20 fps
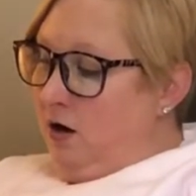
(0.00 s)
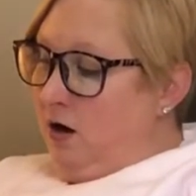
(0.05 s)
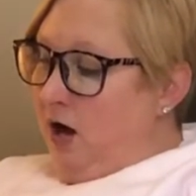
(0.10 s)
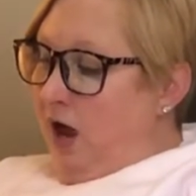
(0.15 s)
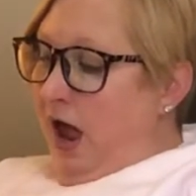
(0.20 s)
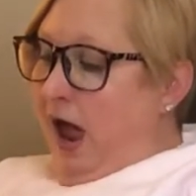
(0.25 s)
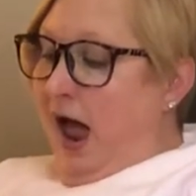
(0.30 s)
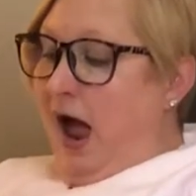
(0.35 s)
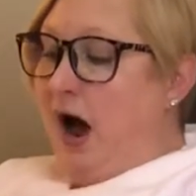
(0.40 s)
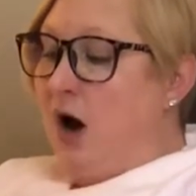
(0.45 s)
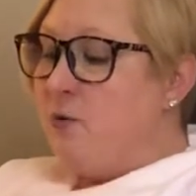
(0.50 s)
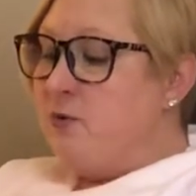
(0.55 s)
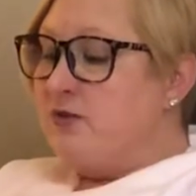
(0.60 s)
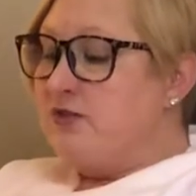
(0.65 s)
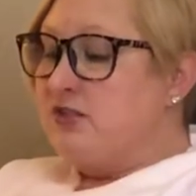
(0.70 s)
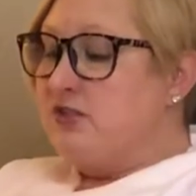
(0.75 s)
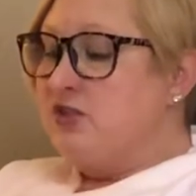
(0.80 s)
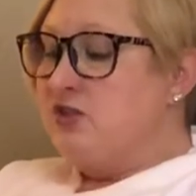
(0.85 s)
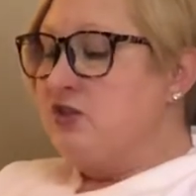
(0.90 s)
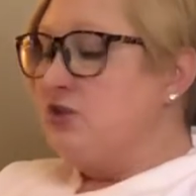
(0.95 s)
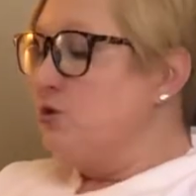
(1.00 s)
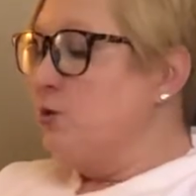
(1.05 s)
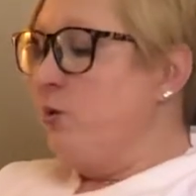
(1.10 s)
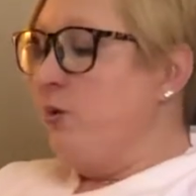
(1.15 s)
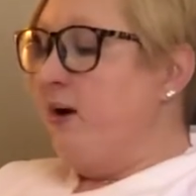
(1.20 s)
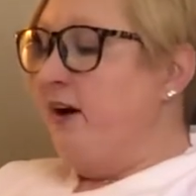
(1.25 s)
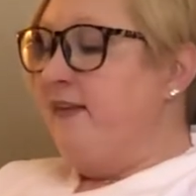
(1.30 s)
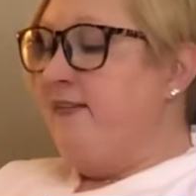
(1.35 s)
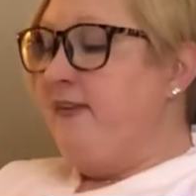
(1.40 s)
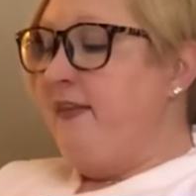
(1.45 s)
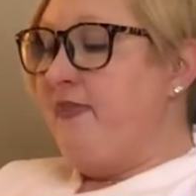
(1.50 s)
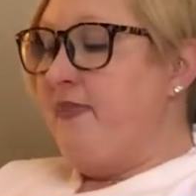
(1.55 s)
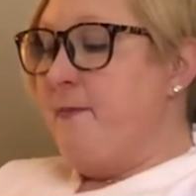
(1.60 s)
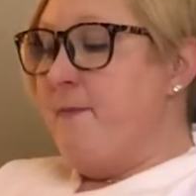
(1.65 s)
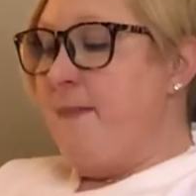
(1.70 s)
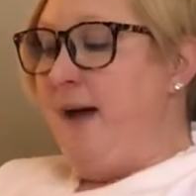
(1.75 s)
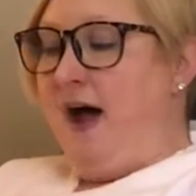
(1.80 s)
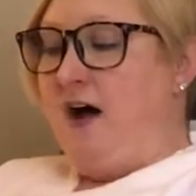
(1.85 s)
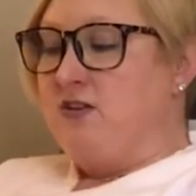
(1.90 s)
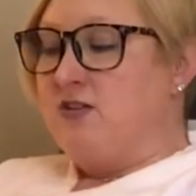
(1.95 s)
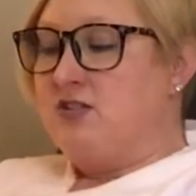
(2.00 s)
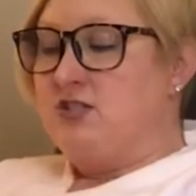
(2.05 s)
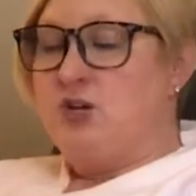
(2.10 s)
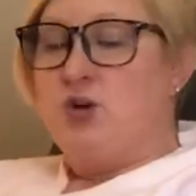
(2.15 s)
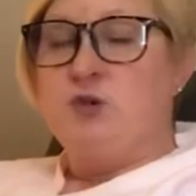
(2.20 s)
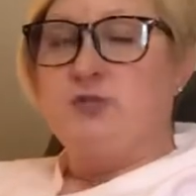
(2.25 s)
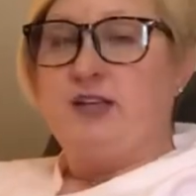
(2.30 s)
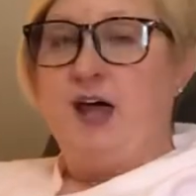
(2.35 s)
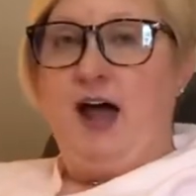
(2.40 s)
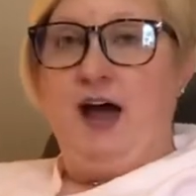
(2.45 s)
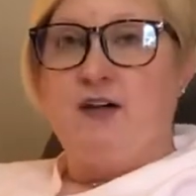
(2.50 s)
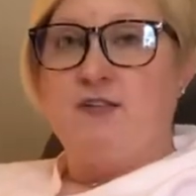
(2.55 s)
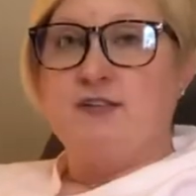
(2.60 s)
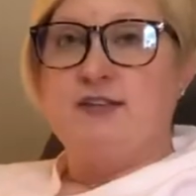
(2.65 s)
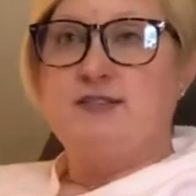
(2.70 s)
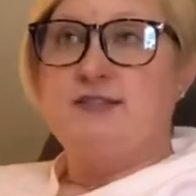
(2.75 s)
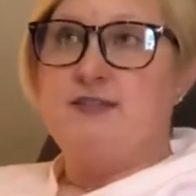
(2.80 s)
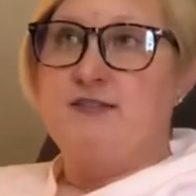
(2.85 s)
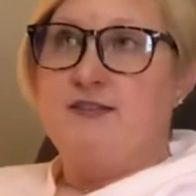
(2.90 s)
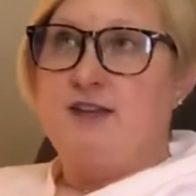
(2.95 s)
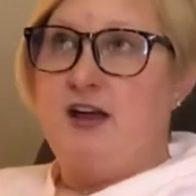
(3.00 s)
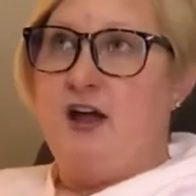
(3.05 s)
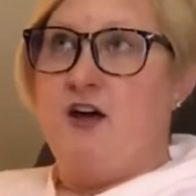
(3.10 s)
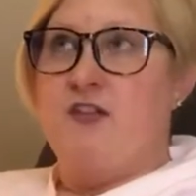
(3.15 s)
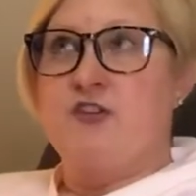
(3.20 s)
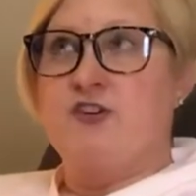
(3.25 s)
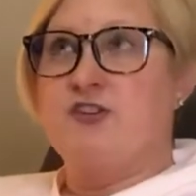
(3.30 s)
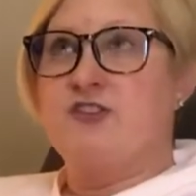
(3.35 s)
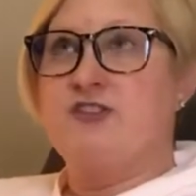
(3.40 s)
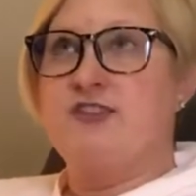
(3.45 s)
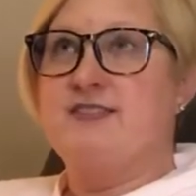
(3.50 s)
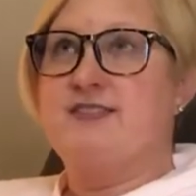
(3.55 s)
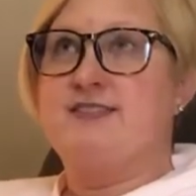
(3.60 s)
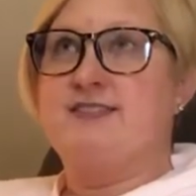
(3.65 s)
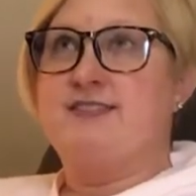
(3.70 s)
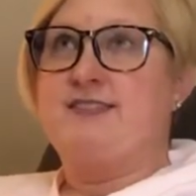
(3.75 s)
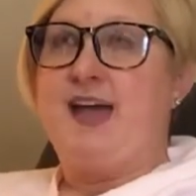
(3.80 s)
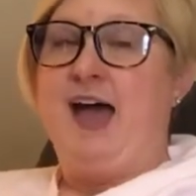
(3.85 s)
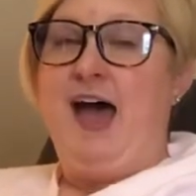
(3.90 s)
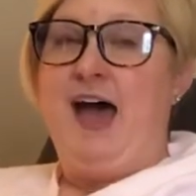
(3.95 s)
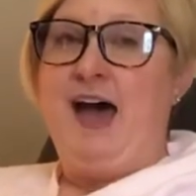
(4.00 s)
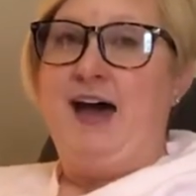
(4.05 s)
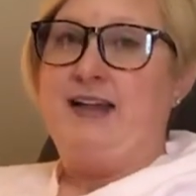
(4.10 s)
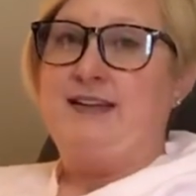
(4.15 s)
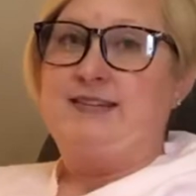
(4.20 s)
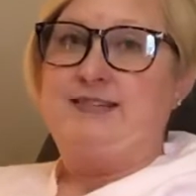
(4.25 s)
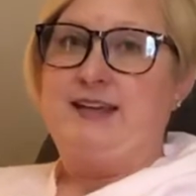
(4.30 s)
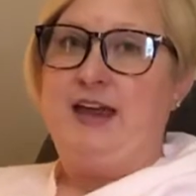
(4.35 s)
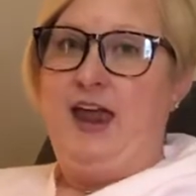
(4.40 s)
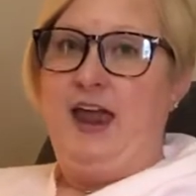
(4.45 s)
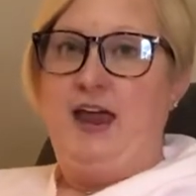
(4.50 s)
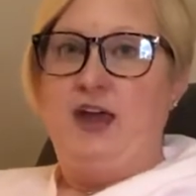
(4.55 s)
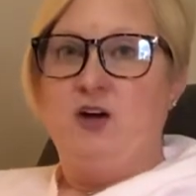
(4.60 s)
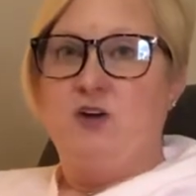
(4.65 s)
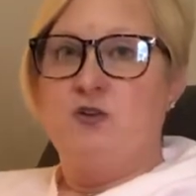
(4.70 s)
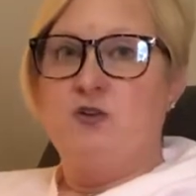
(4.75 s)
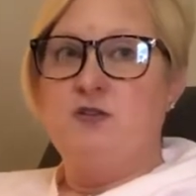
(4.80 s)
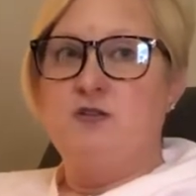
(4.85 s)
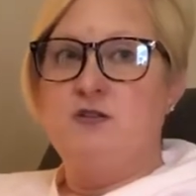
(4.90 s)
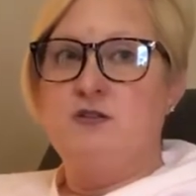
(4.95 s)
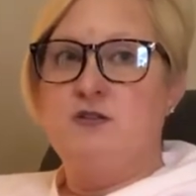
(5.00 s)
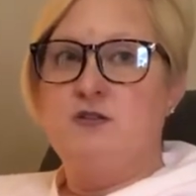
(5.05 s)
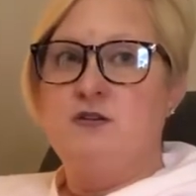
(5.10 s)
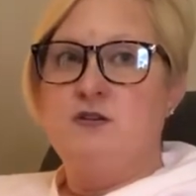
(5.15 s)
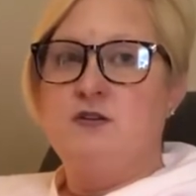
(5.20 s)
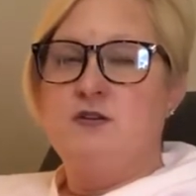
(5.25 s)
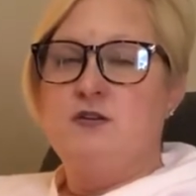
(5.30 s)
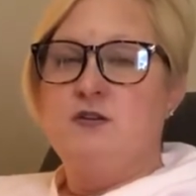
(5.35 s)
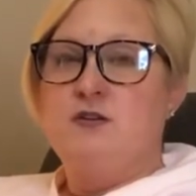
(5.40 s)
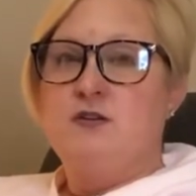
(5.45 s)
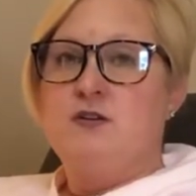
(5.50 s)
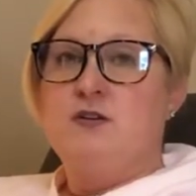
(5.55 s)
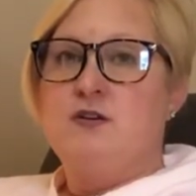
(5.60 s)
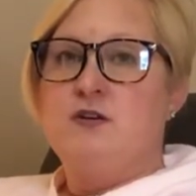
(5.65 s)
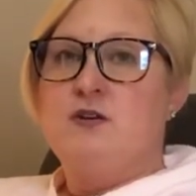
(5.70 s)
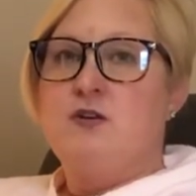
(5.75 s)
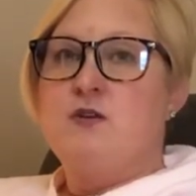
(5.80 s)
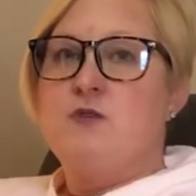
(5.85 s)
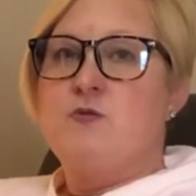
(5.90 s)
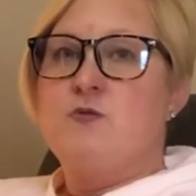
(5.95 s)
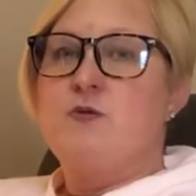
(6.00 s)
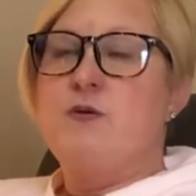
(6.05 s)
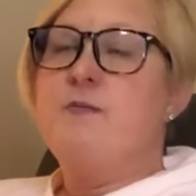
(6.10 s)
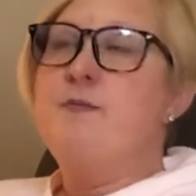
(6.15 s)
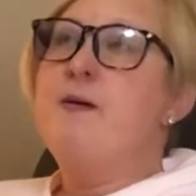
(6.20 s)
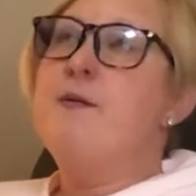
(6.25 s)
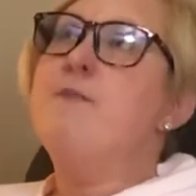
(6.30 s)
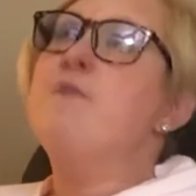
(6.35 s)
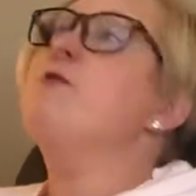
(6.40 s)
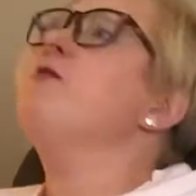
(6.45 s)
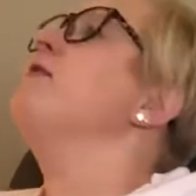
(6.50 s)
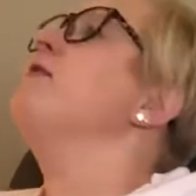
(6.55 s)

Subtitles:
How was the story that the mouse told Alice and the others a sad tale? Remember